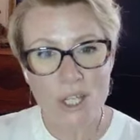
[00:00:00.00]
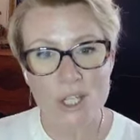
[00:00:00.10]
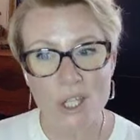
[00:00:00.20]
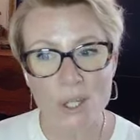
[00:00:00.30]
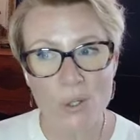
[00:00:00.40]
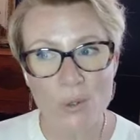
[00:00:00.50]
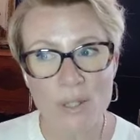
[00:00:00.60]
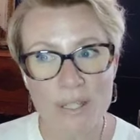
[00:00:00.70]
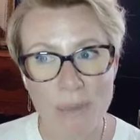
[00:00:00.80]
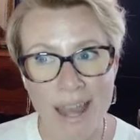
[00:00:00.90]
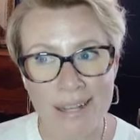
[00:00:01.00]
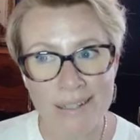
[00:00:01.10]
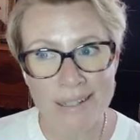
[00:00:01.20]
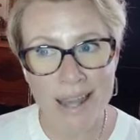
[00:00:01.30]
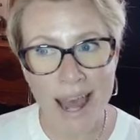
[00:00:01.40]
to
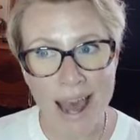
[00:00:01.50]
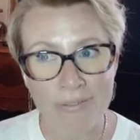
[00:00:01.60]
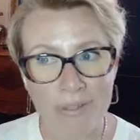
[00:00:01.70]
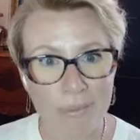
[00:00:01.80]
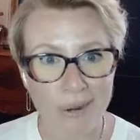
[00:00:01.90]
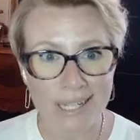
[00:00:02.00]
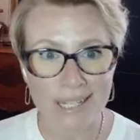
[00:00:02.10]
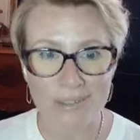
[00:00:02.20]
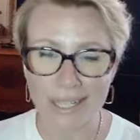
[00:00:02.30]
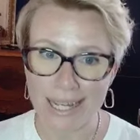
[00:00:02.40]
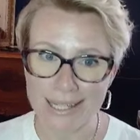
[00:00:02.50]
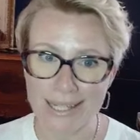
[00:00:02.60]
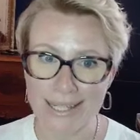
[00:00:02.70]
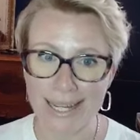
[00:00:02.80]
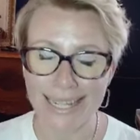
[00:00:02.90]
spend half the price of the
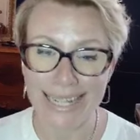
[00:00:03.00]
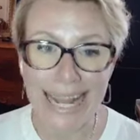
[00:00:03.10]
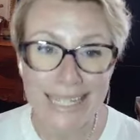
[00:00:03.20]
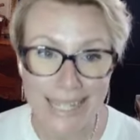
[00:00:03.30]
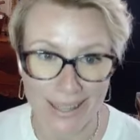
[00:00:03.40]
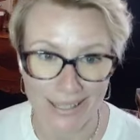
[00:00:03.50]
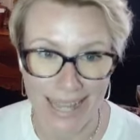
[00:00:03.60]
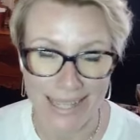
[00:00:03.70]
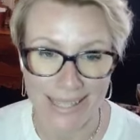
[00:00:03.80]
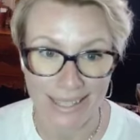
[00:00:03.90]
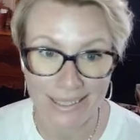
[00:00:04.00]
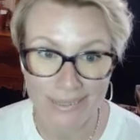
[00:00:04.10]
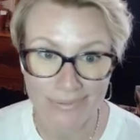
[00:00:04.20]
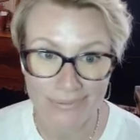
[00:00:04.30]
lesson to get to the lesson.